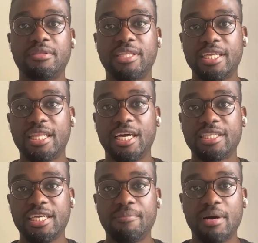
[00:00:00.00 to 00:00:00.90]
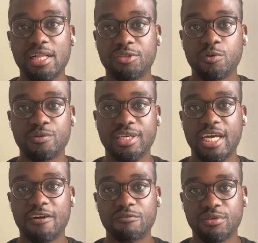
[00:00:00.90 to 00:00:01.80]
deadlines and milestones that I
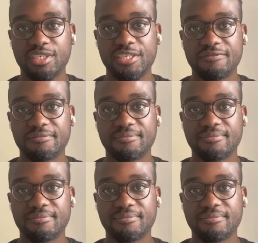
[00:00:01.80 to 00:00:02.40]
have to achieve.